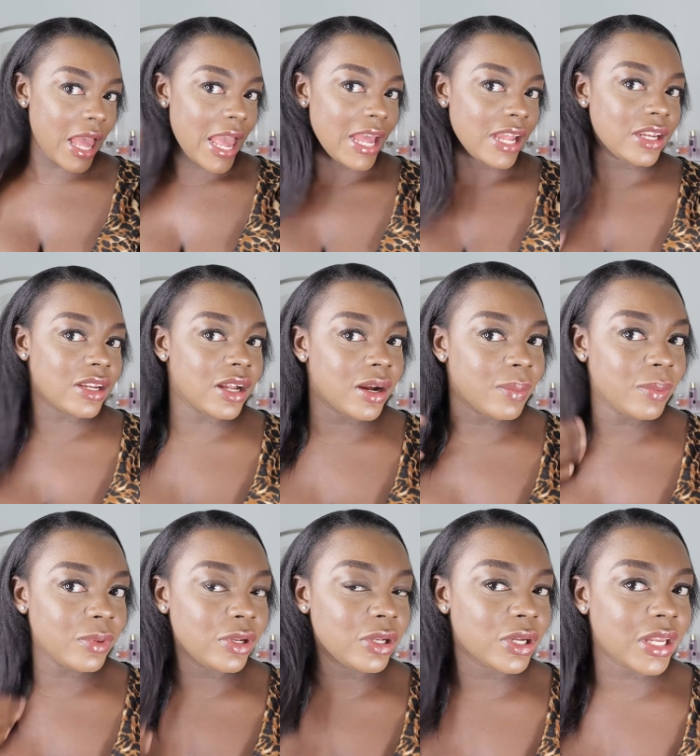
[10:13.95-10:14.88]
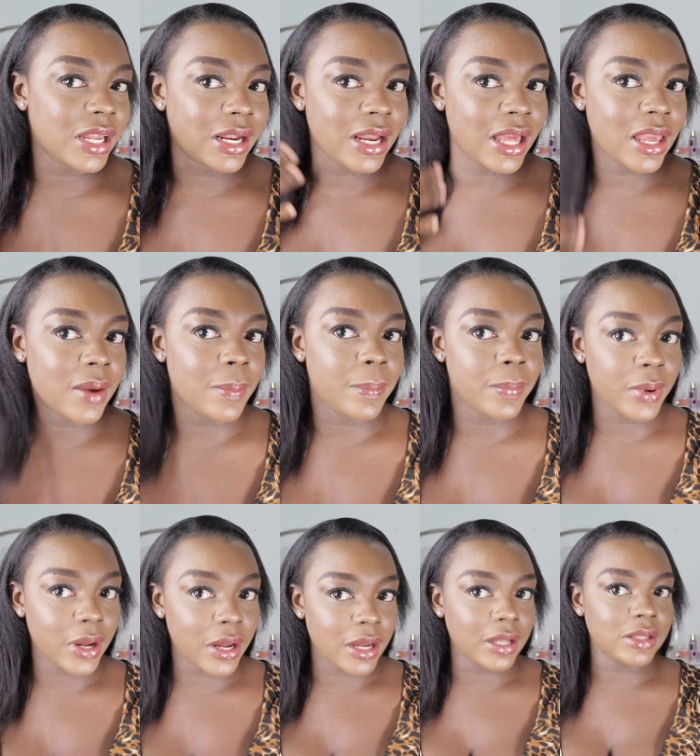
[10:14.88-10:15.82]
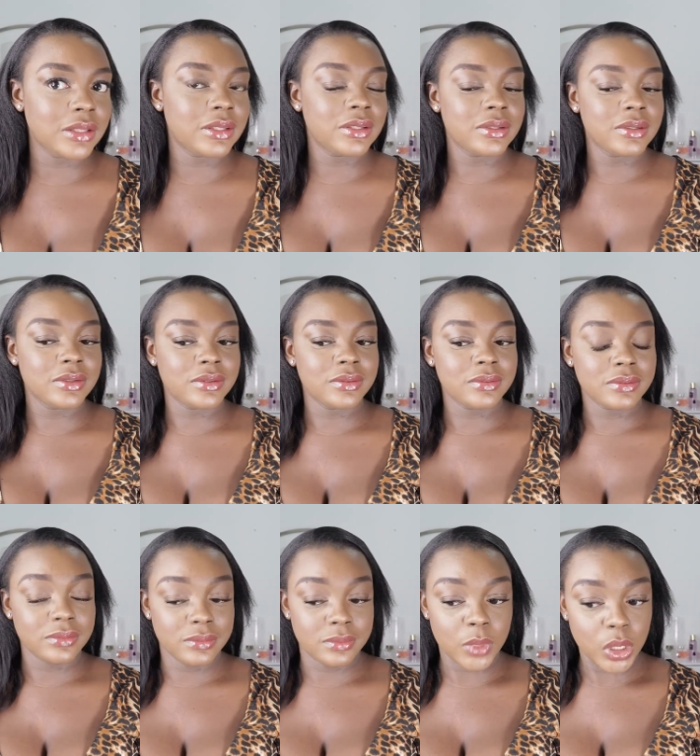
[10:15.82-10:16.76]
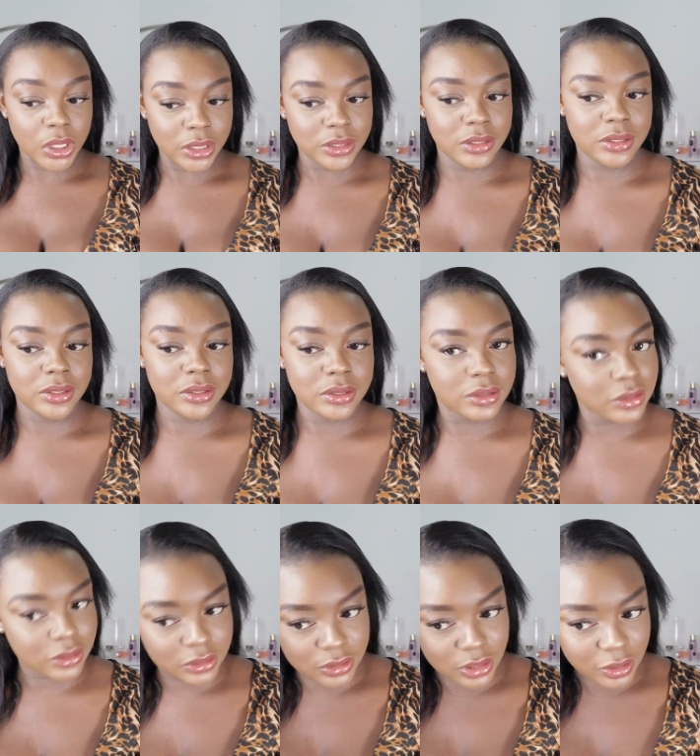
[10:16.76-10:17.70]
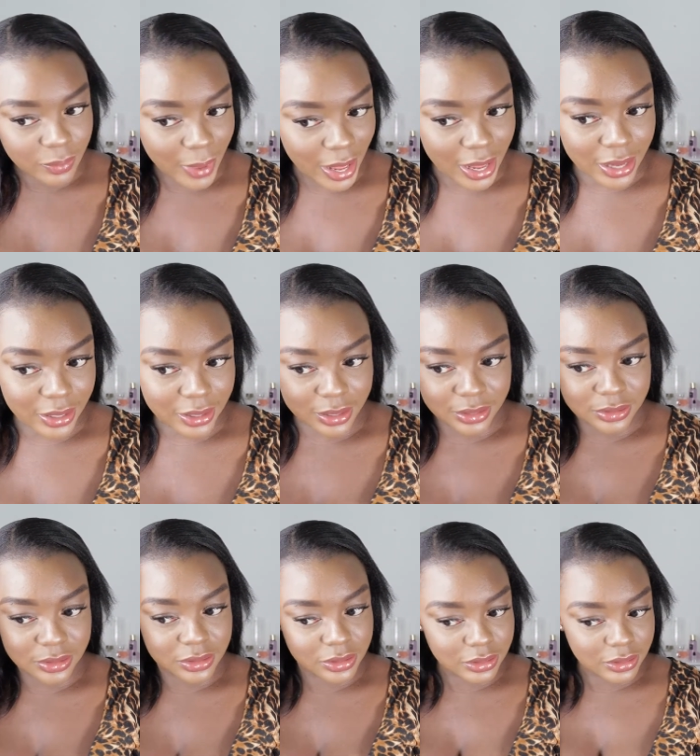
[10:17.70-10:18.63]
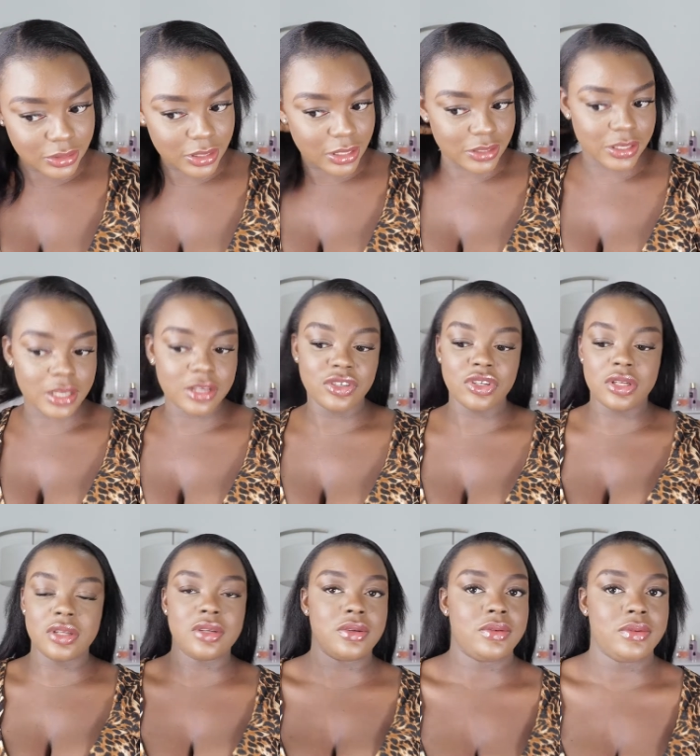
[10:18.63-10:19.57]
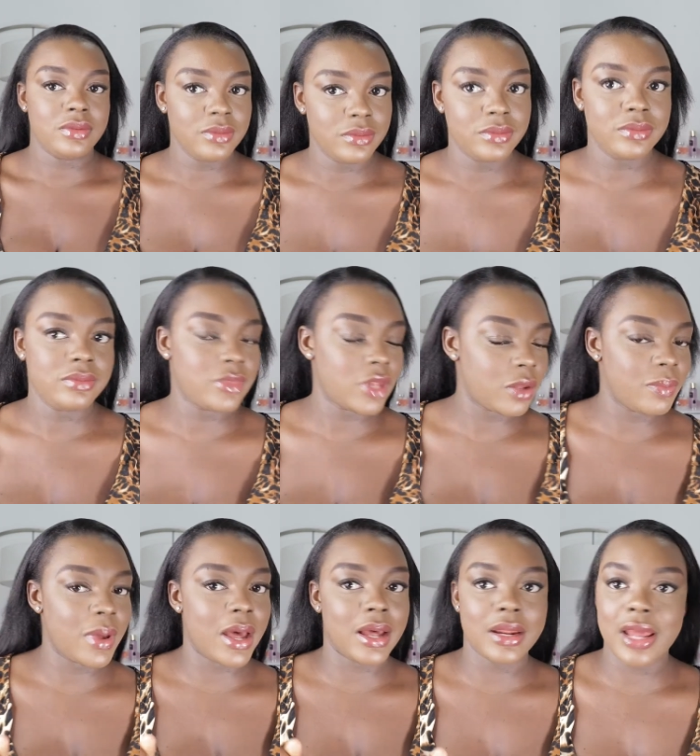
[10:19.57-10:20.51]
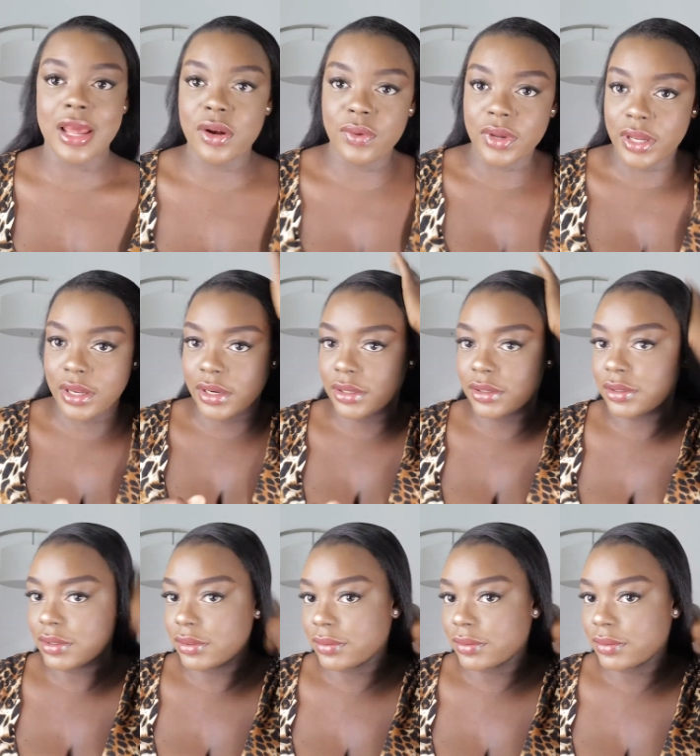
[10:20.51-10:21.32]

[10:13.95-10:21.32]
end up looking like but but it's not bad it's it's actually not bad i don't hate it